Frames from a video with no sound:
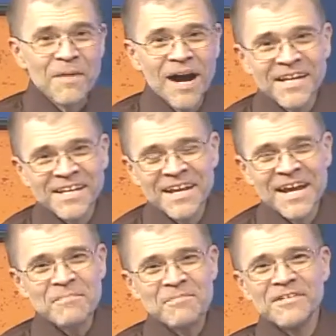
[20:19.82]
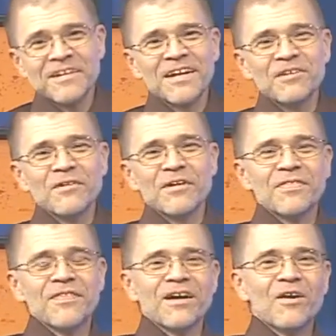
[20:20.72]
Monte Napper there
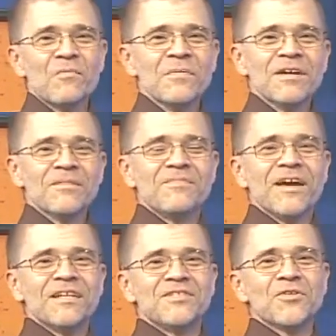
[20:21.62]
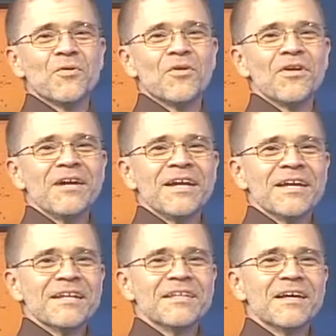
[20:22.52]
with Open Up That Door,
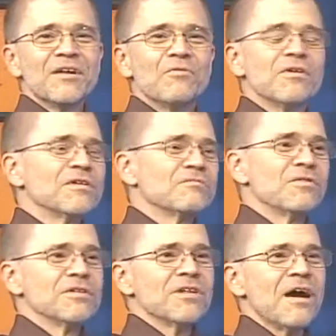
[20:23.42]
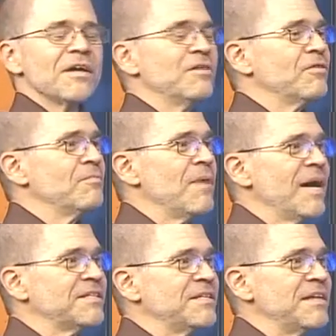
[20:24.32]
and we're talking with
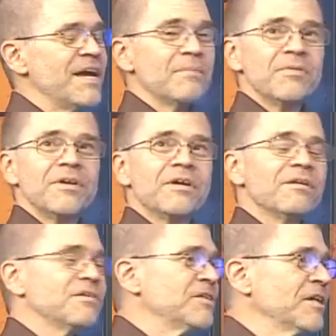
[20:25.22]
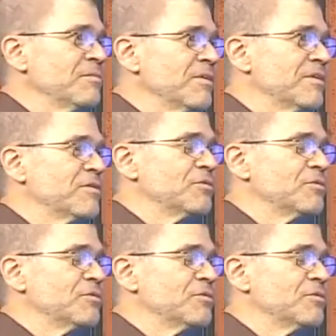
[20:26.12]
Monte Napper here, a gentleman